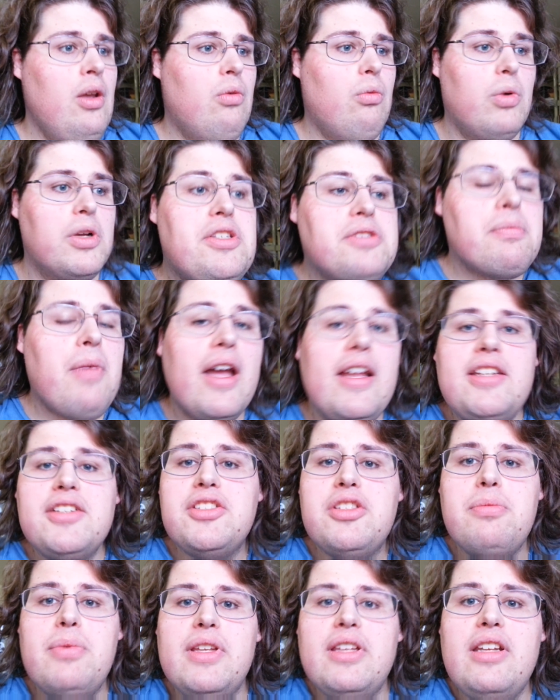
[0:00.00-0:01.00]
What's my
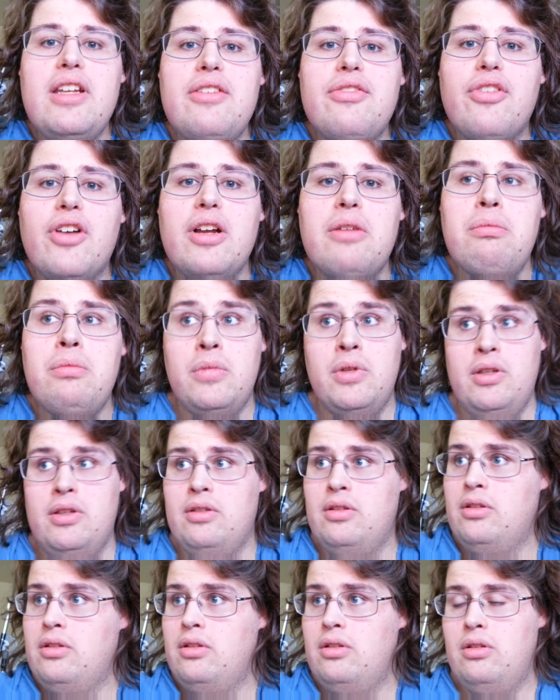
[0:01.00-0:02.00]
disability from?
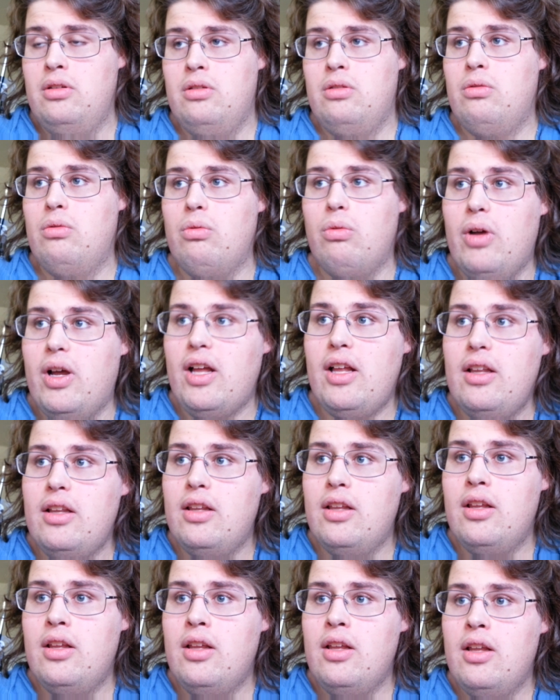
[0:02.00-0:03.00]

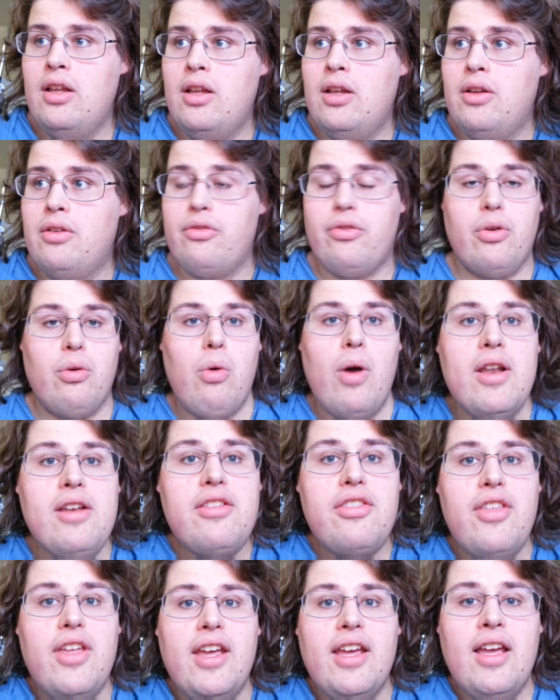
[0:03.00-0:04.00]
Well, for one
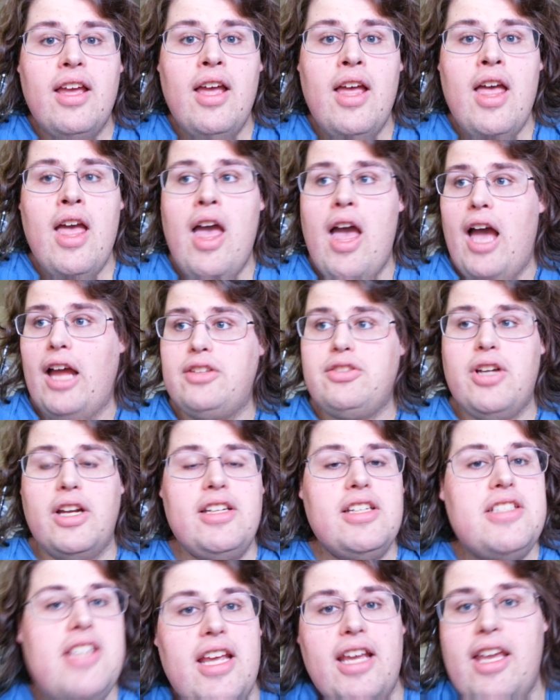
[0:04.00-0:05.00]
thing, I
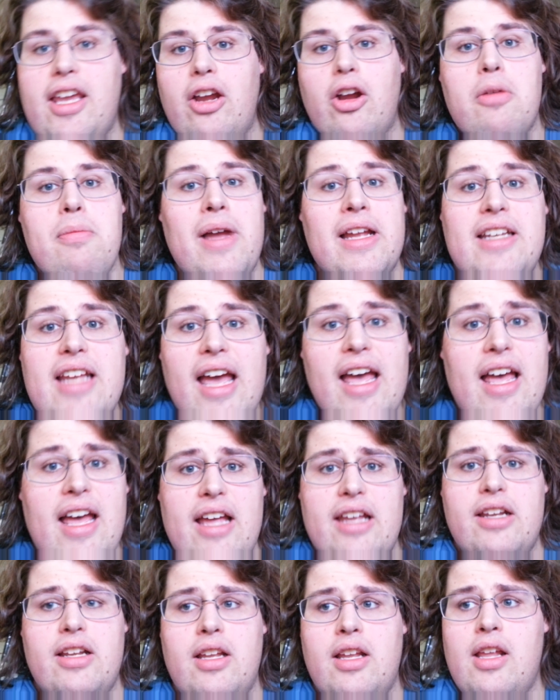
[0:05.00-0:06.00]
tried to take care of my
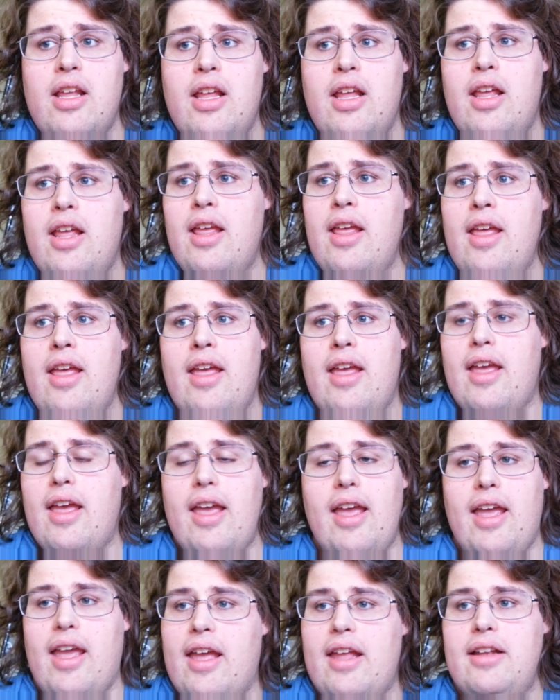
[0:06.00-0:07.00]
dad.
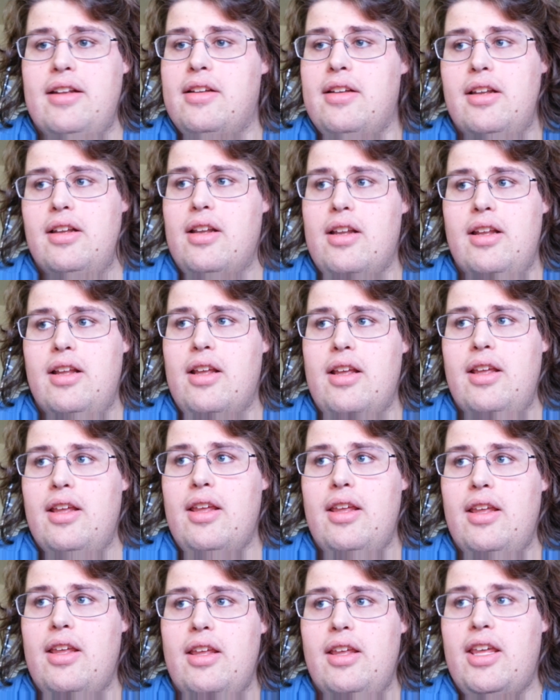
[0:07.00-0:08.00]
And
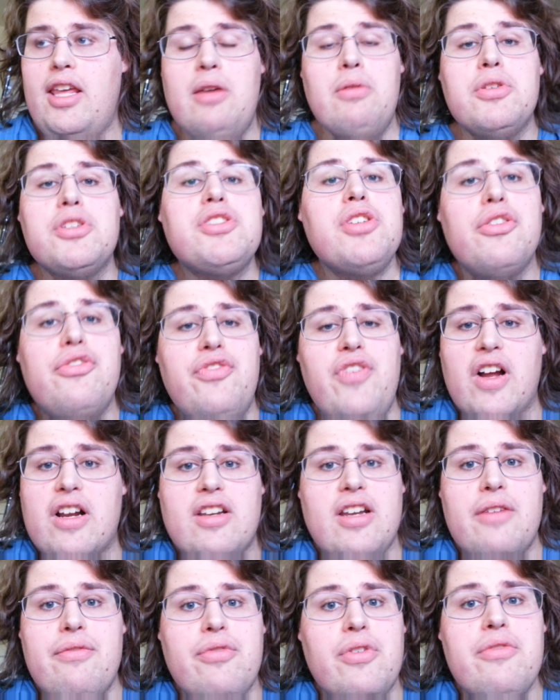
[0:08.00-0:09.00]
he was so
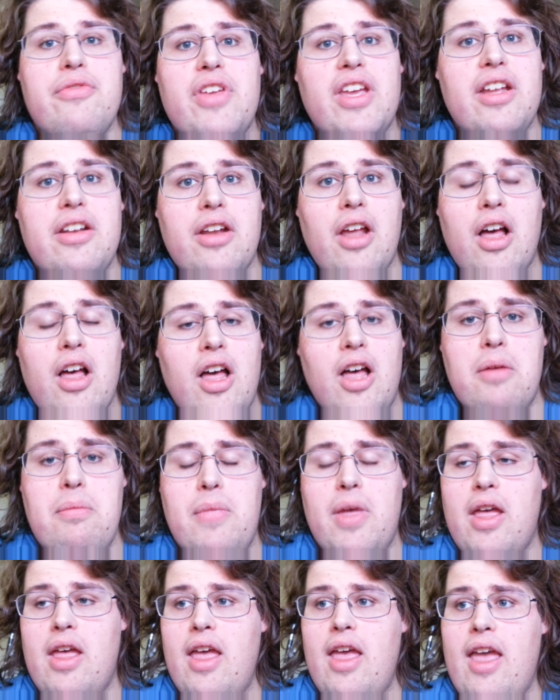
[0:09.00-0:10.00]
fucked up from
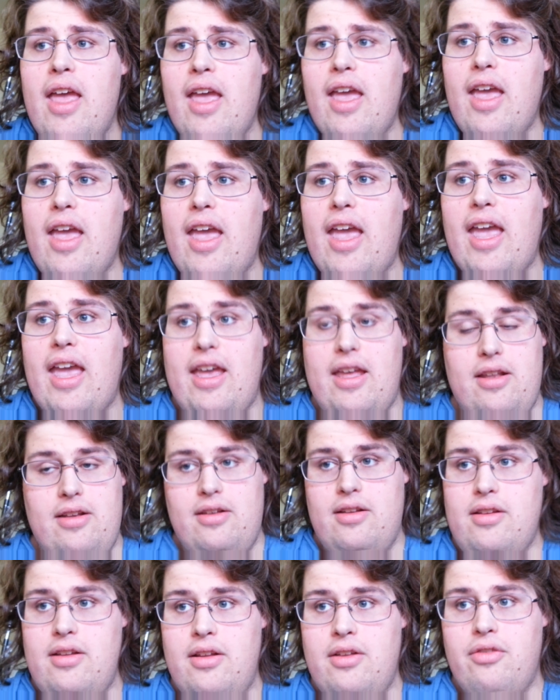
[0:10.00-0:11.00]
Vietnam,
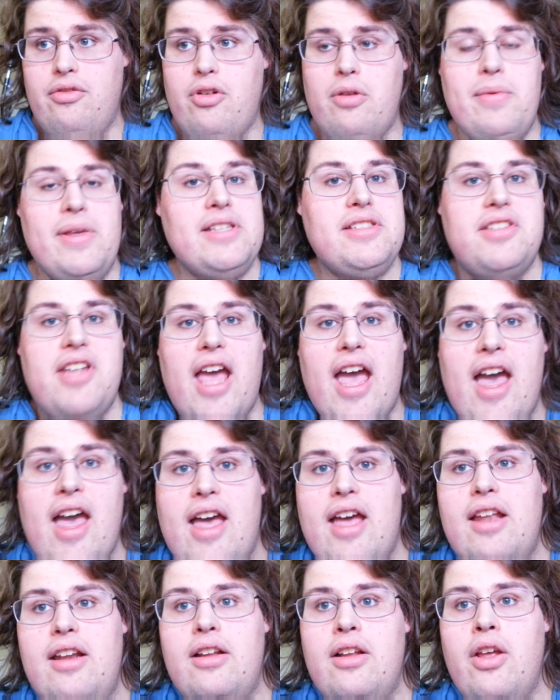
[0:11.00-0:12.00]
and from his
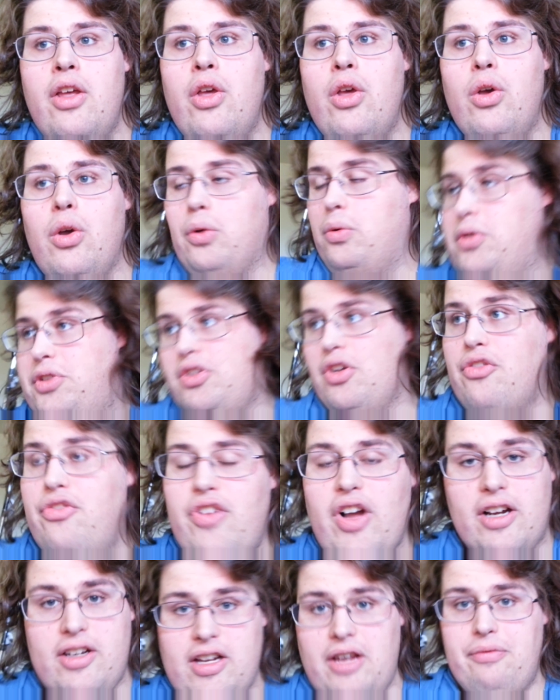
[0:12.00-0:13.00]
dad, who was so
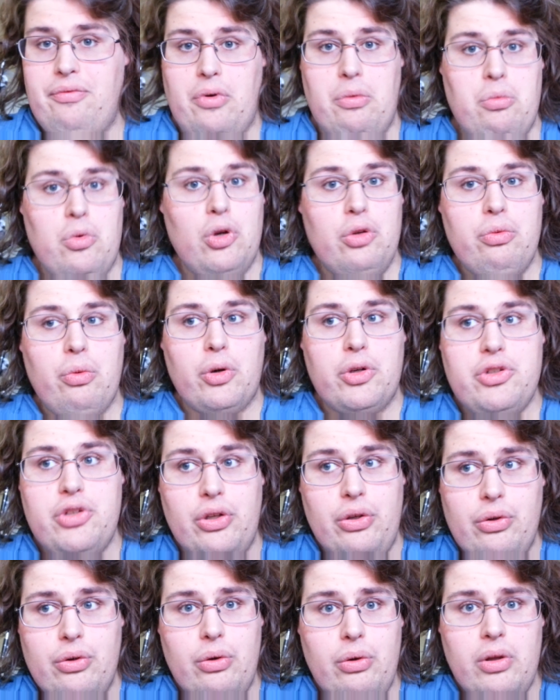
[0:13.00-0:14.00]
fucked up from World War
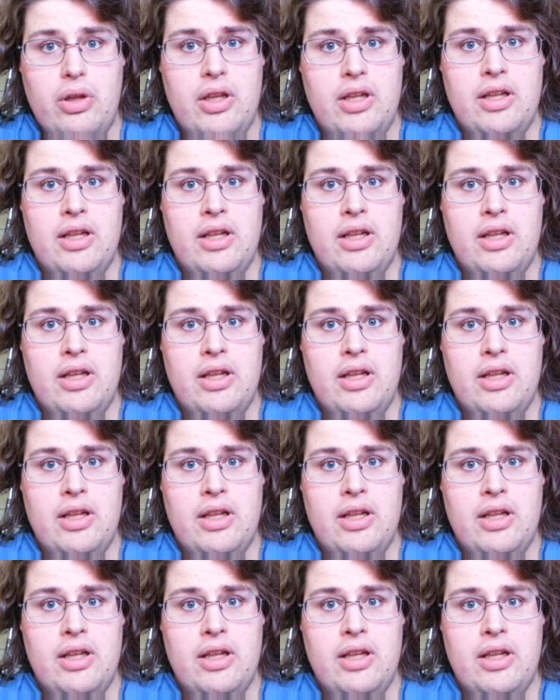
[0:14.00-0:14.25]
II,